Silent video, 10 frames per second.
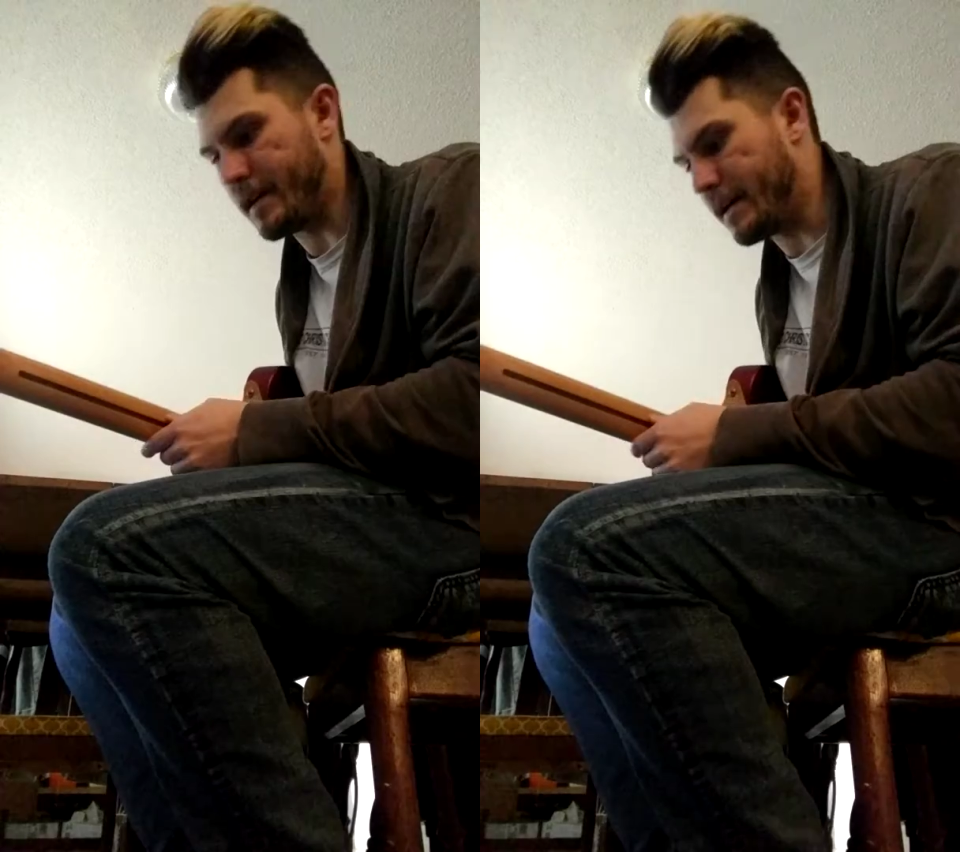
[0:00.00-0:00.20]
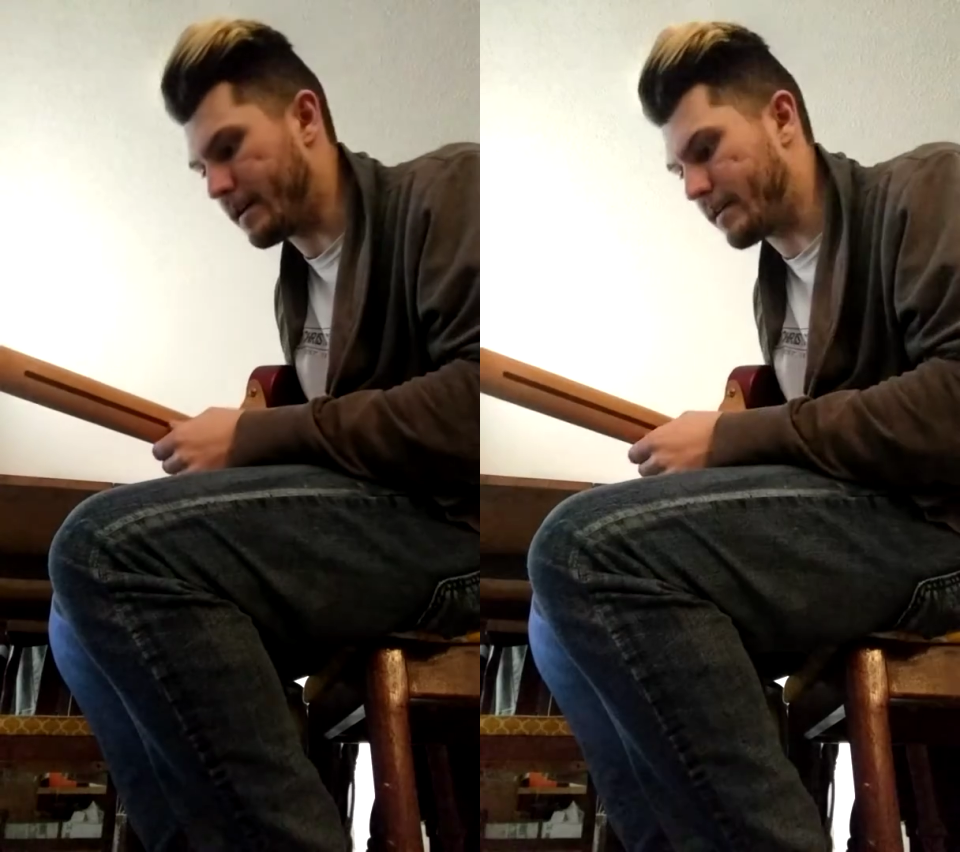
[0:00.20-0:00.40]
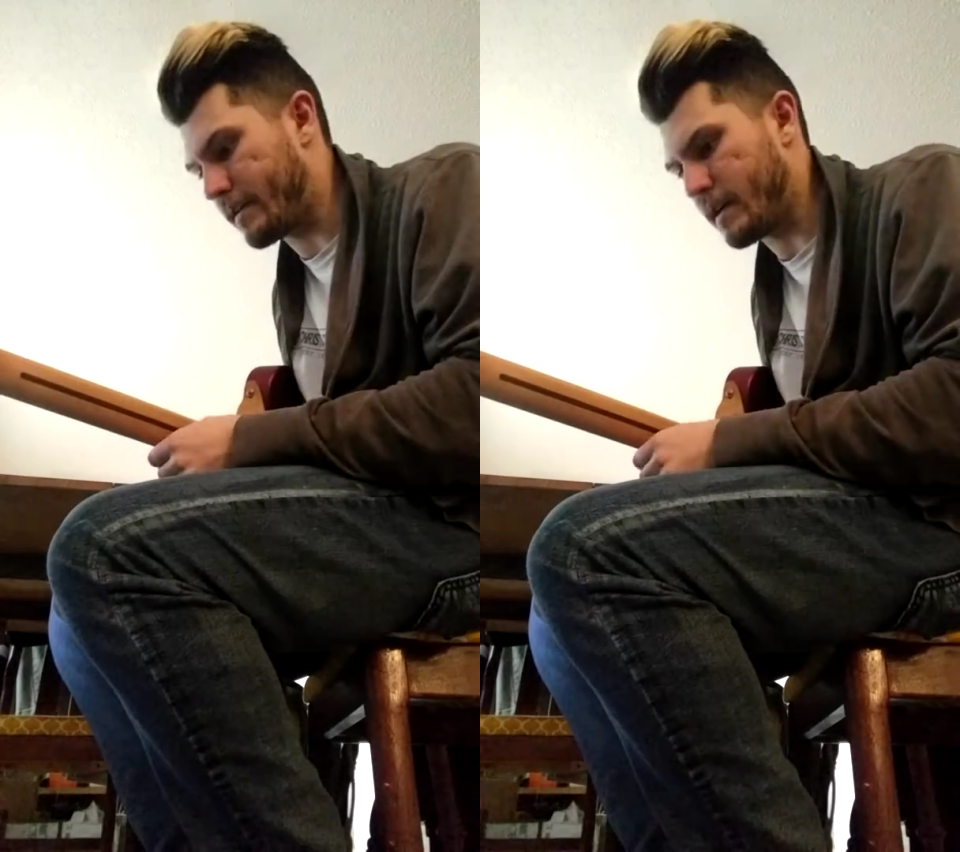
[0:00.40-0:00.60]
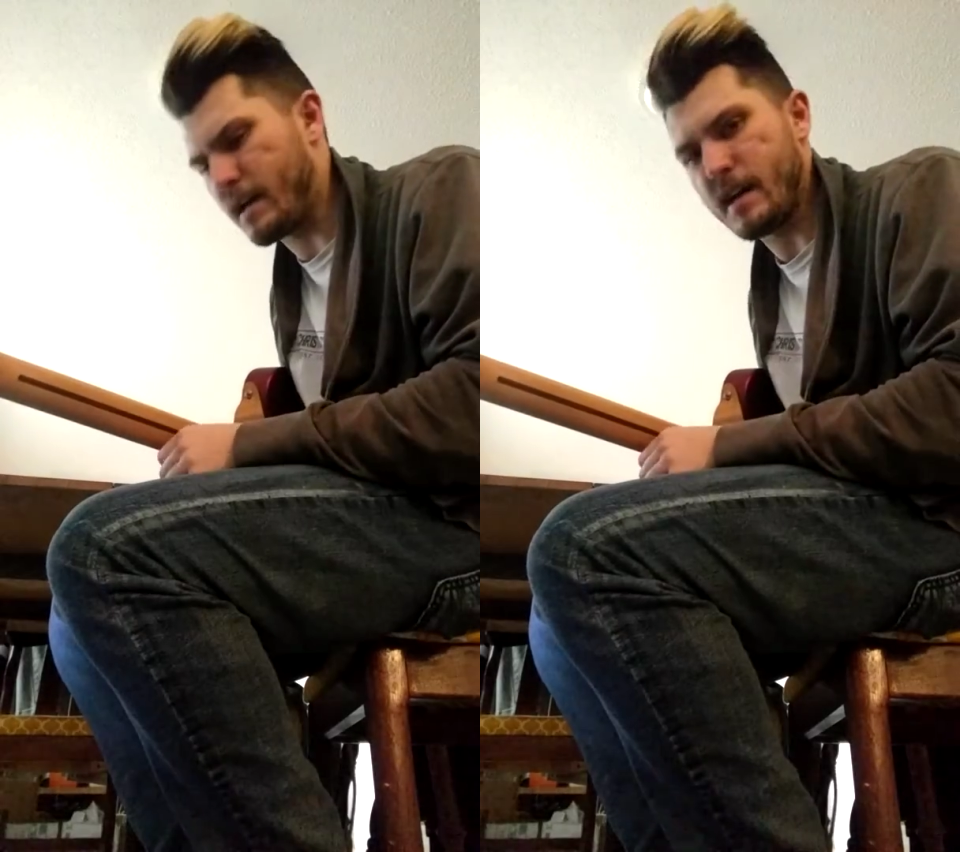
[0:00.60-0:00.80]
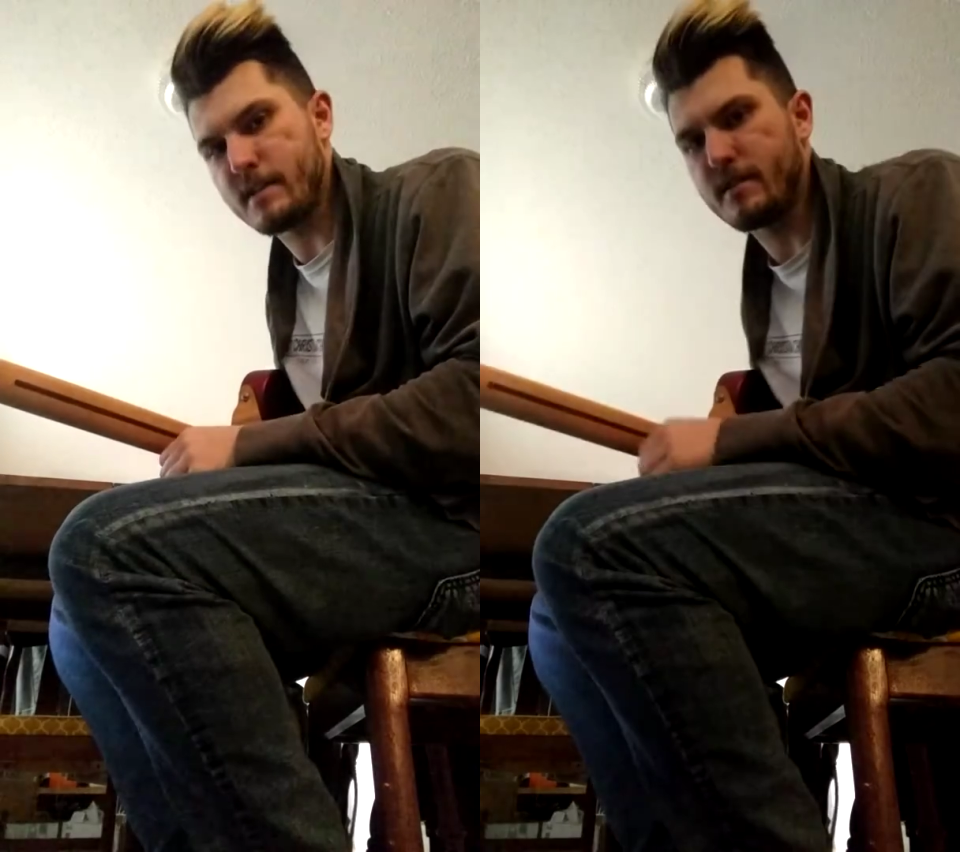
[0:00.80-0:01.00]
kind
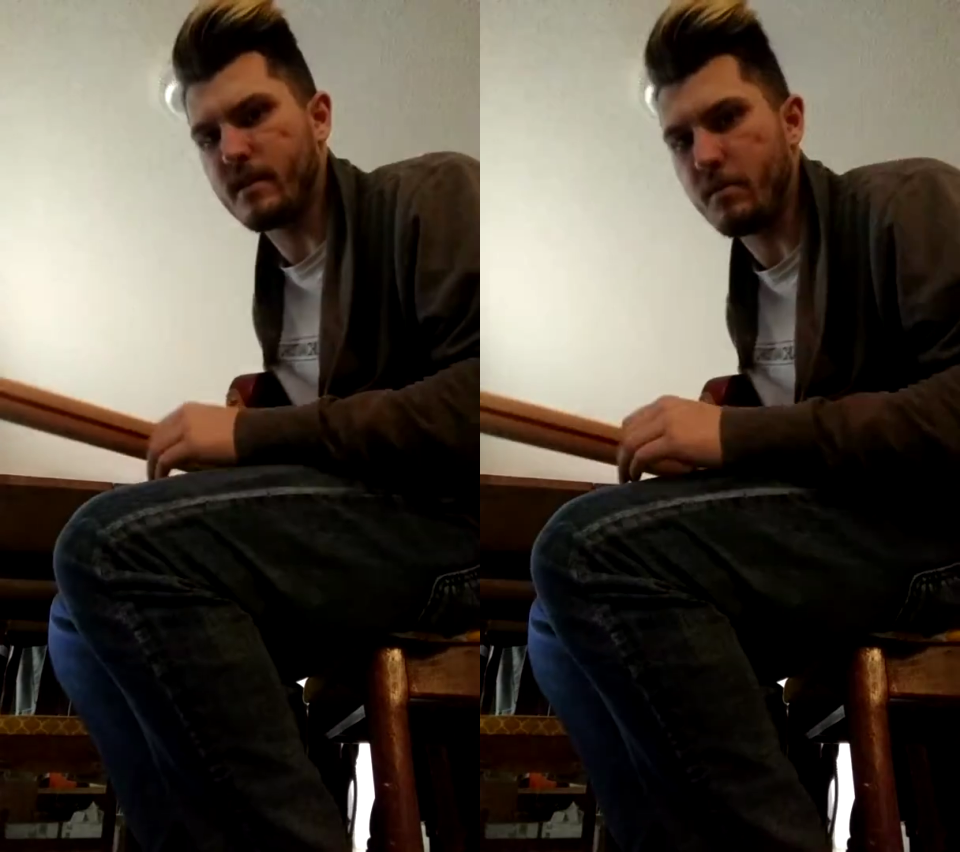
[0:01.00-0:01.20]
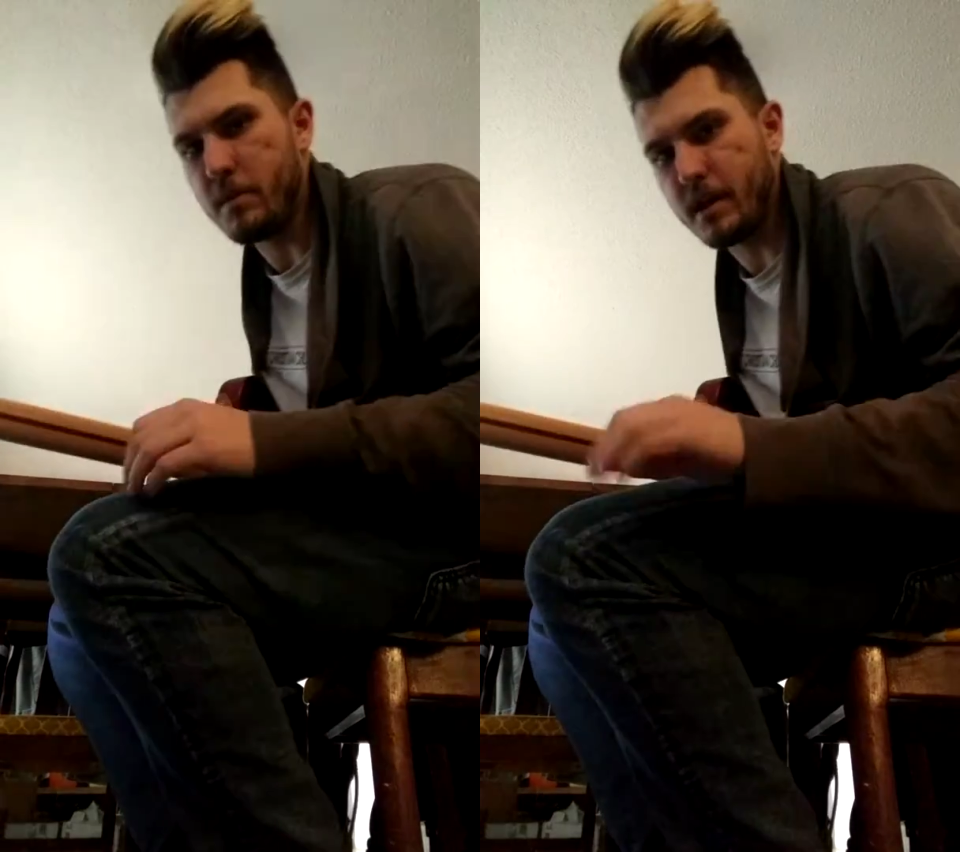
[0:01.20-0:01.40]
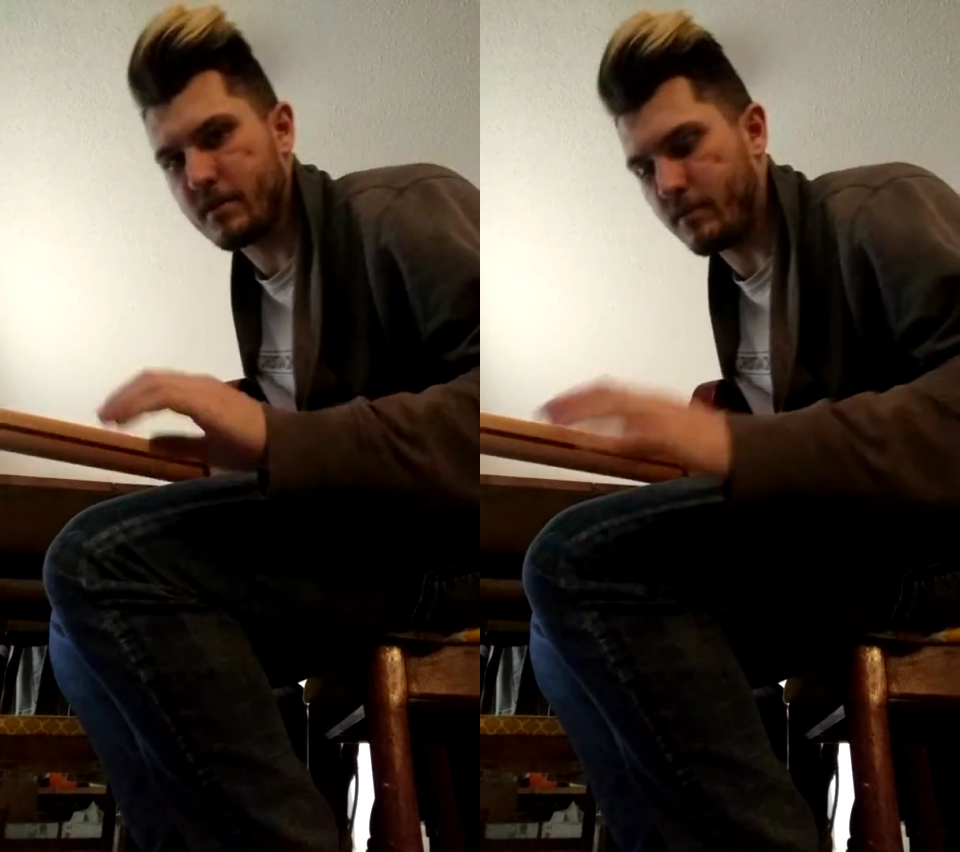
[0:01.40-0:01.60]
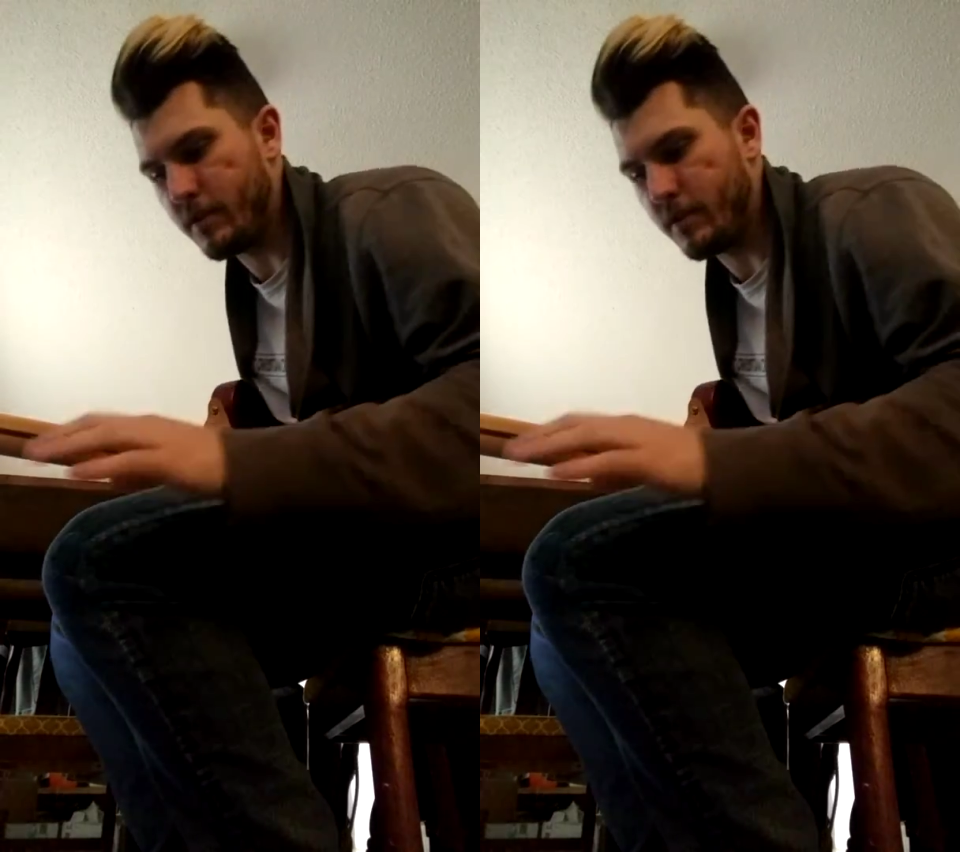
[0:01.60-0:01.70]
of adds to the mix